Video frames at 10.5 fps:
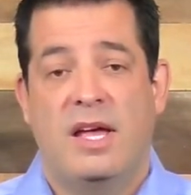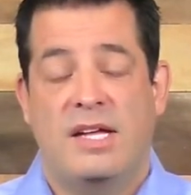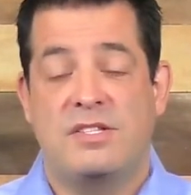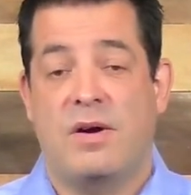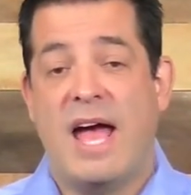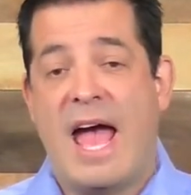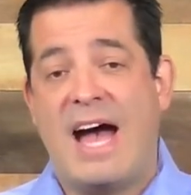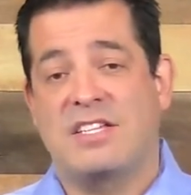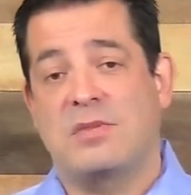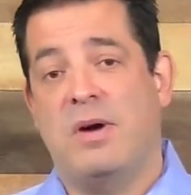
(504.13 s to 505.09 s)
And so I
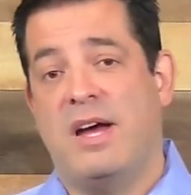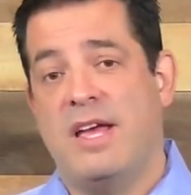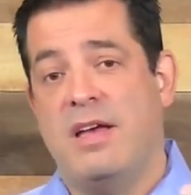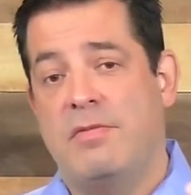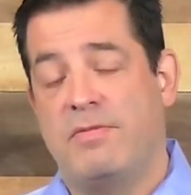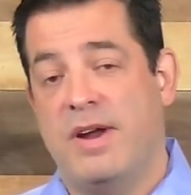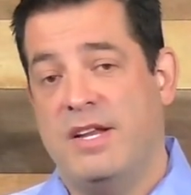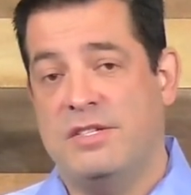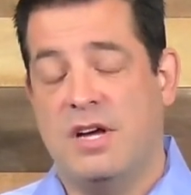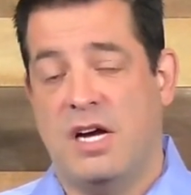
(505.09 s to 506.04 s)
asked my
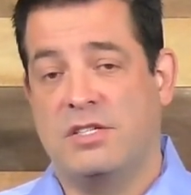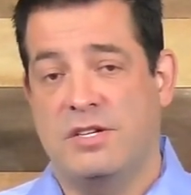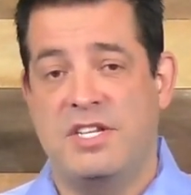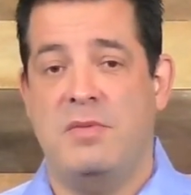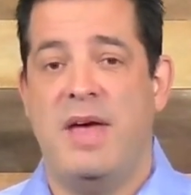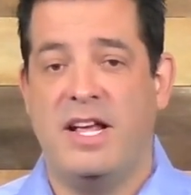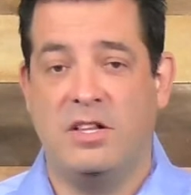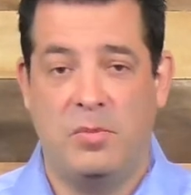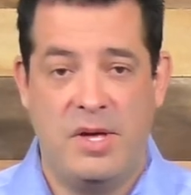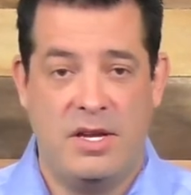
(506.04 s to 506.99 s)
friend, Dr. Tim
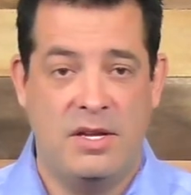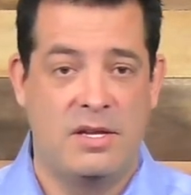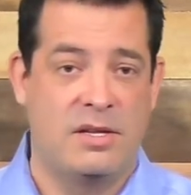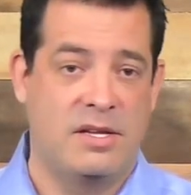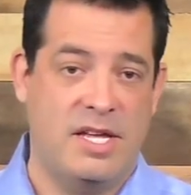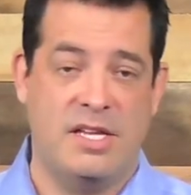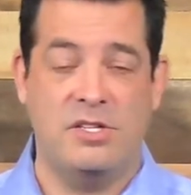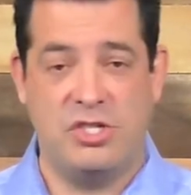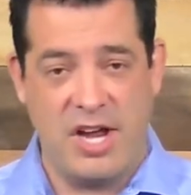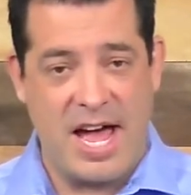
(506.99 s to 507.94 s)
Engelman,
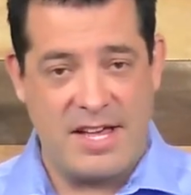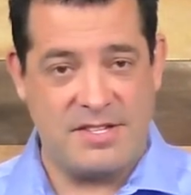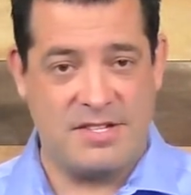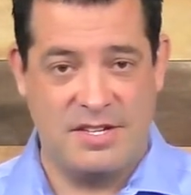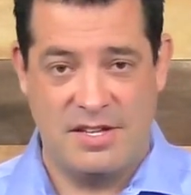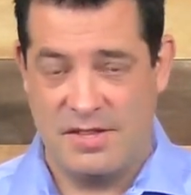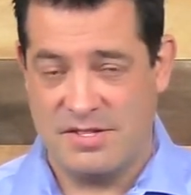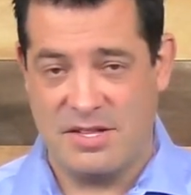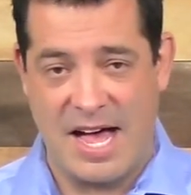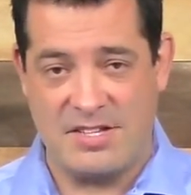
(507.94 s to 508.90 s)
in jest
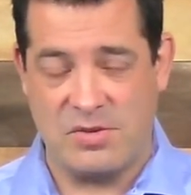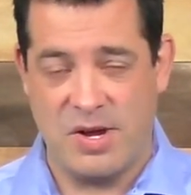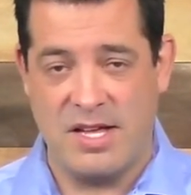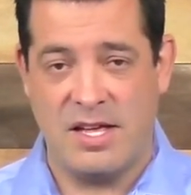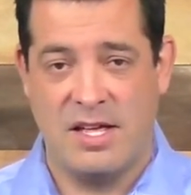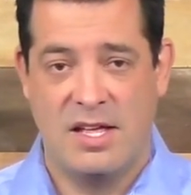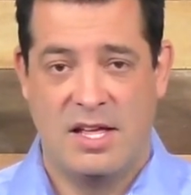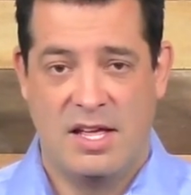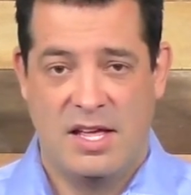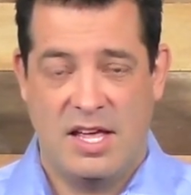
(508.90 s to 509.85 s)
this last week,
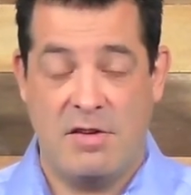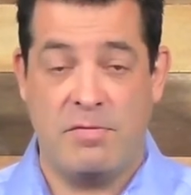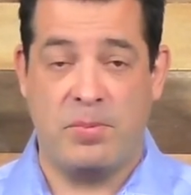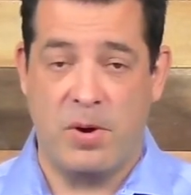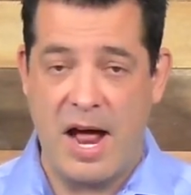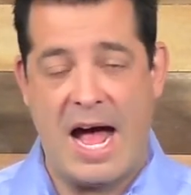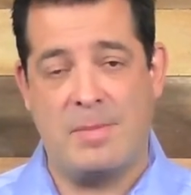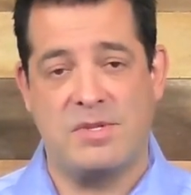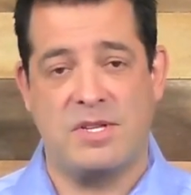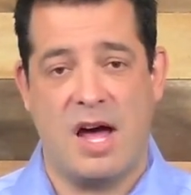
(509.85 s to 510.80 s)
if
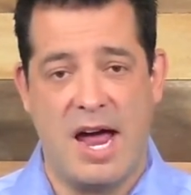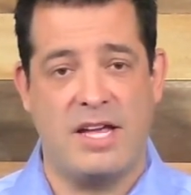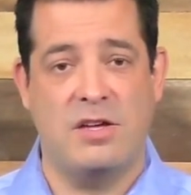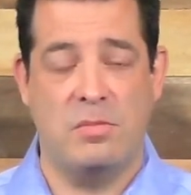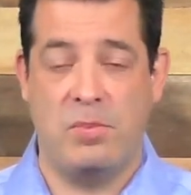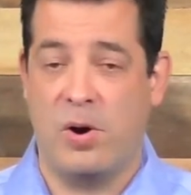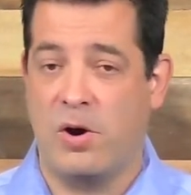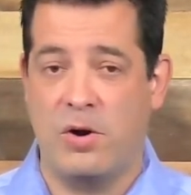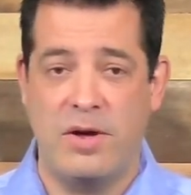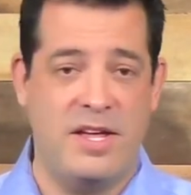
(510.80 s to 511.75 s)
perhaps I could
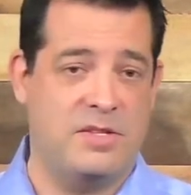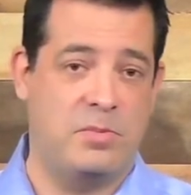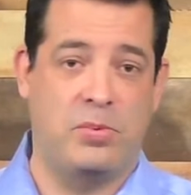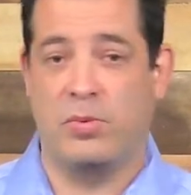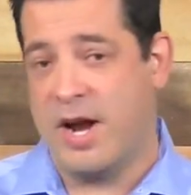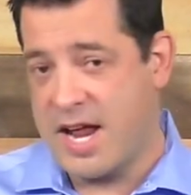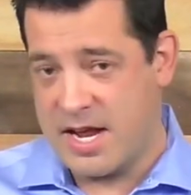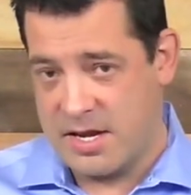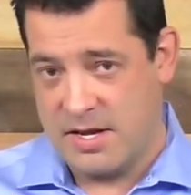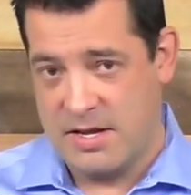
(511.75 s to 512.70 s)
borrow his
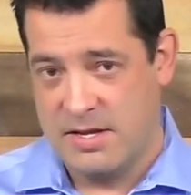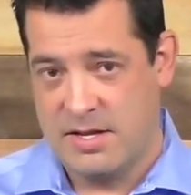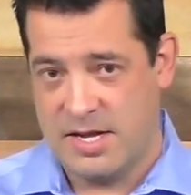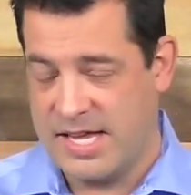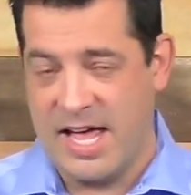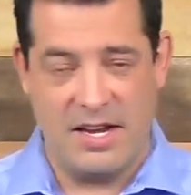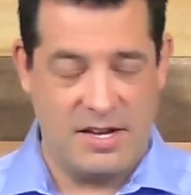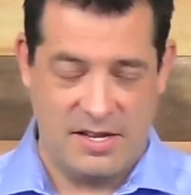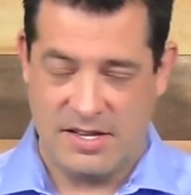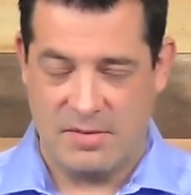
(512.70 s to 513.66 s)
brain.
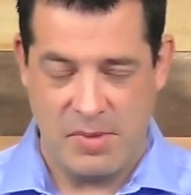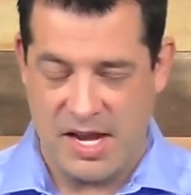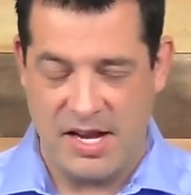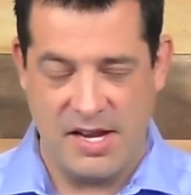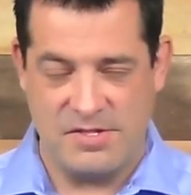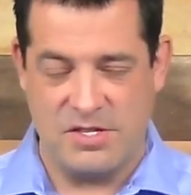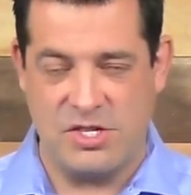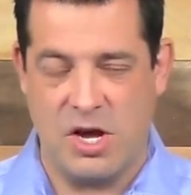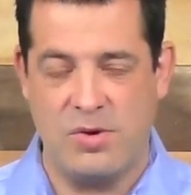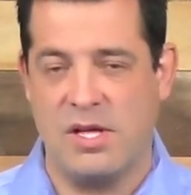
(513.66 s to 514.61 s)
Again, meant it as a
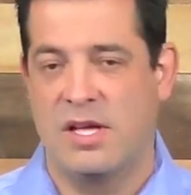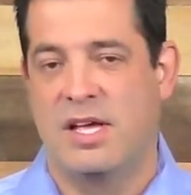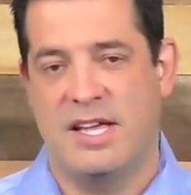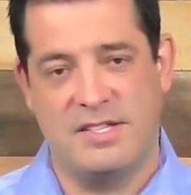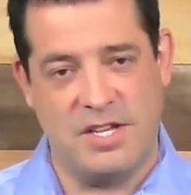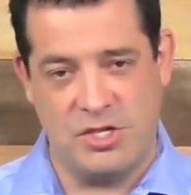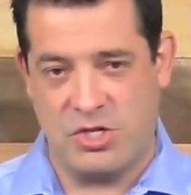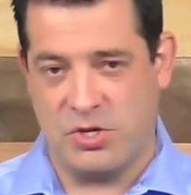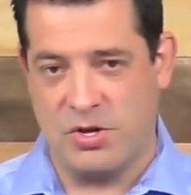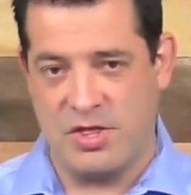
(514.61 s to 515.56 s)
joke. He said,
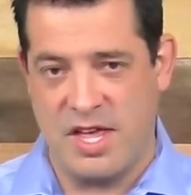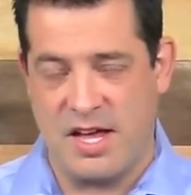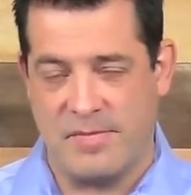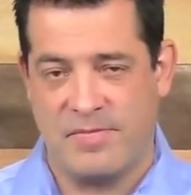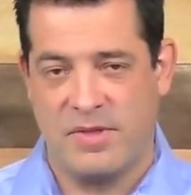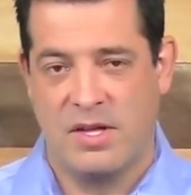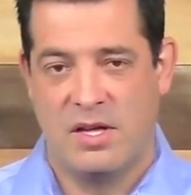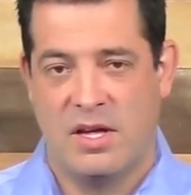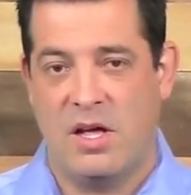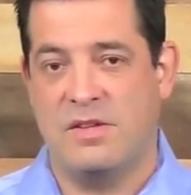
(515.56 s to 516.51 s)
"Sure thing.
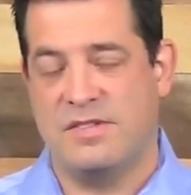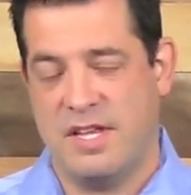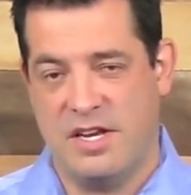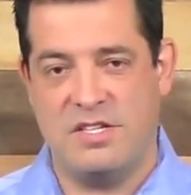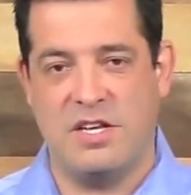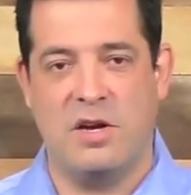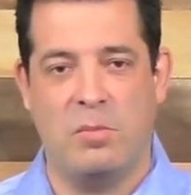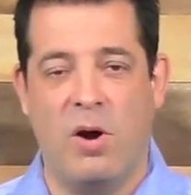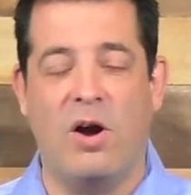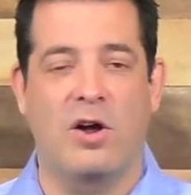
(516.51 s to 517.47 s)
I'll send it to you
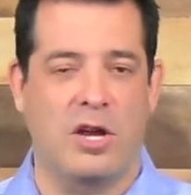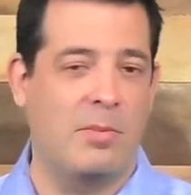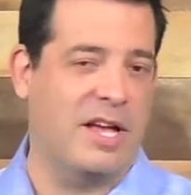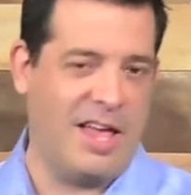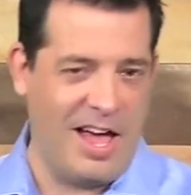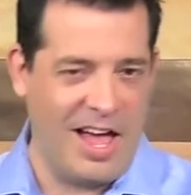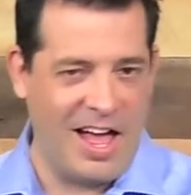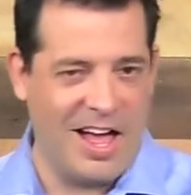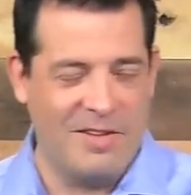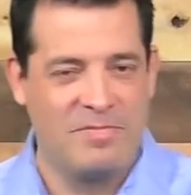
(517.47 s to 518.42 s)
tomorrow." And I'm like, "Ha
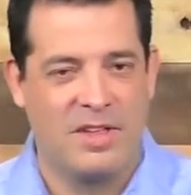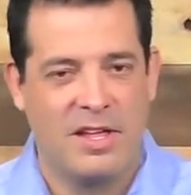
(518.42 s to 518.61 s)
ha."